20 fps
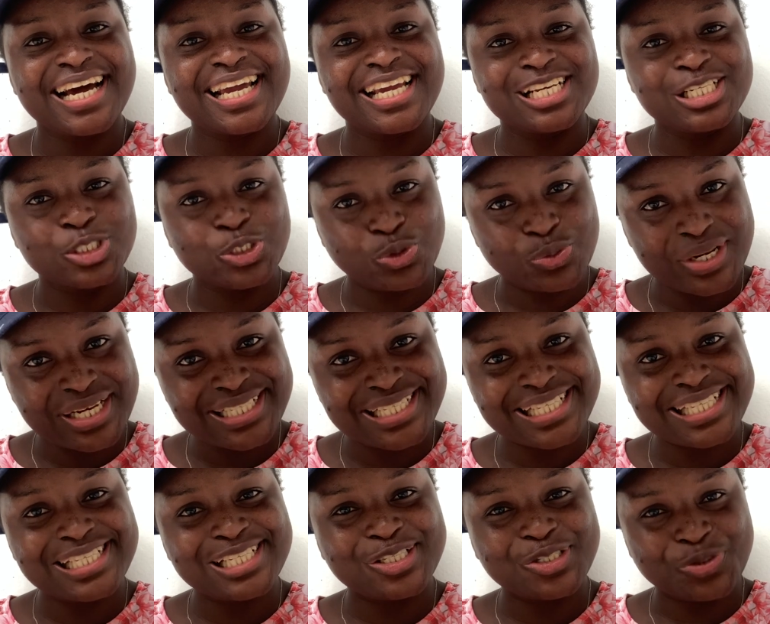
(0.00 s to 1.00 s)
in
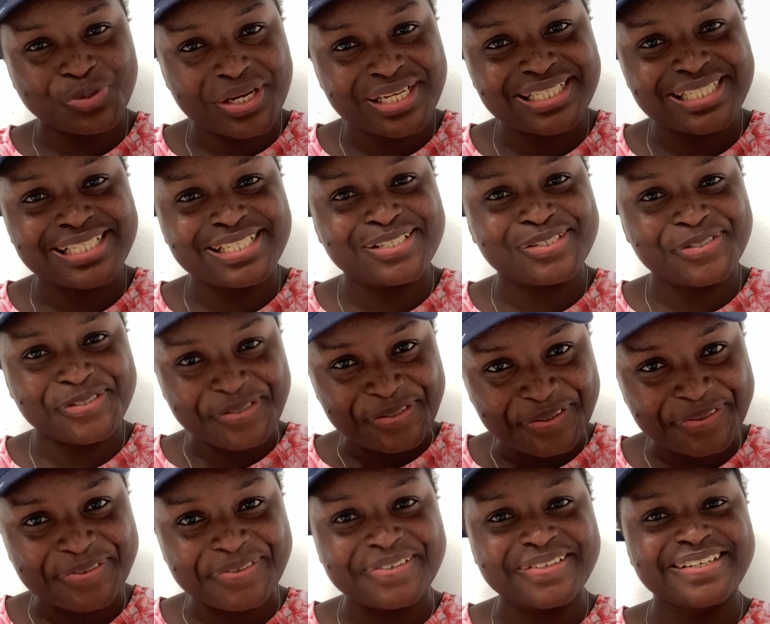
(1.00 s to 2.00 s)

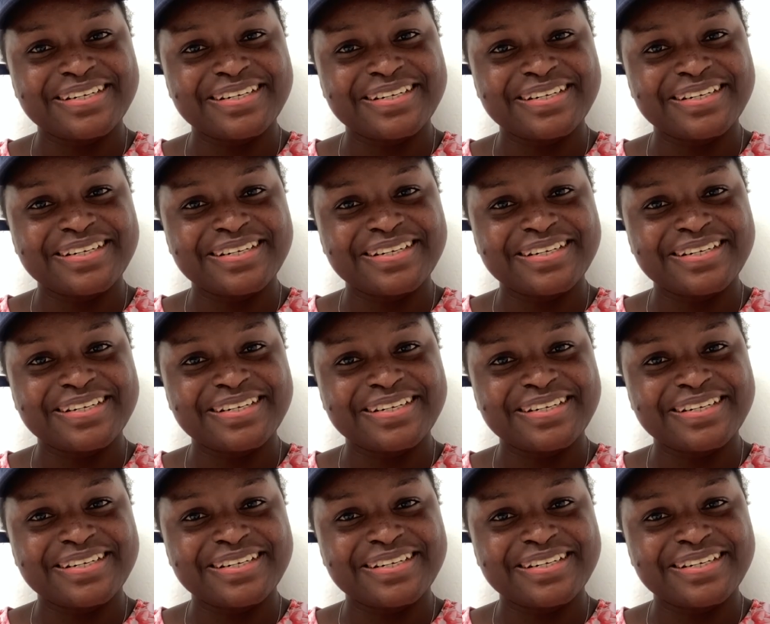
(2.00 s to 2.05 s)
2022.